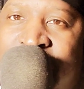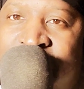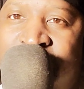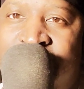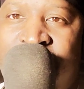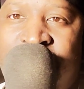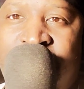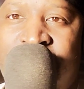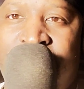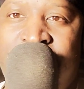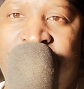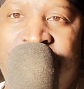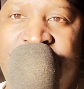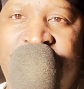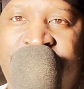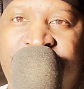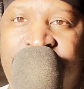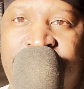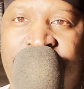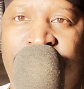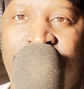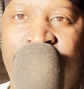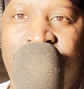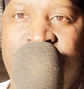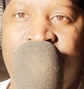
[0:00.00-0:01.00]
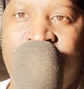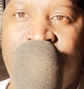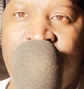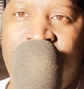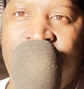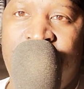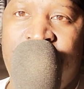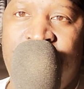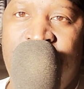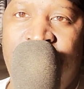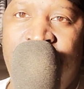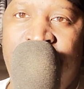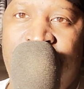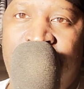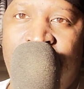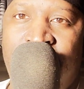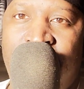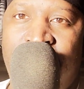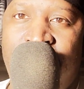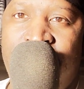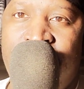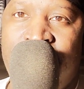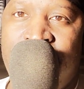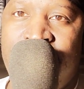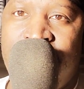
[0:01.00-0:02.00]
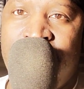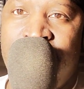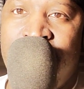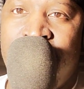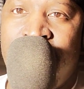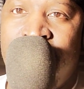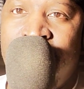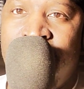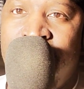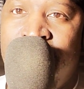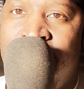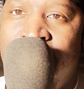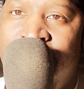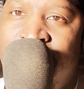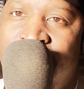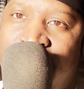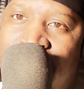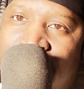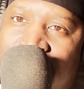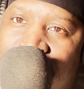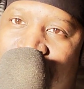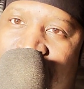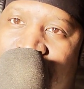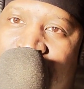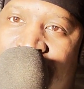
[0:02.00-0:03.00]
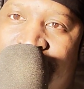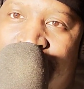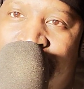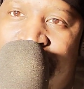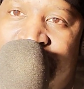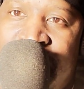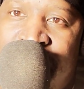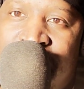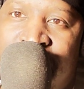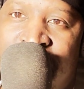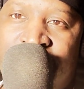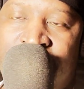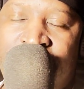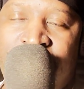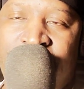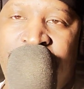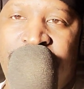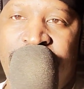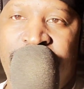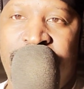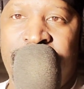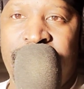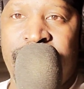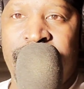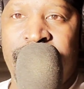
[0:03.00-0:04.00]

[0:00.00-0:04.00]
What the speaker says: judgment, that's some question. It's yours. Subscribe to Battle Truth.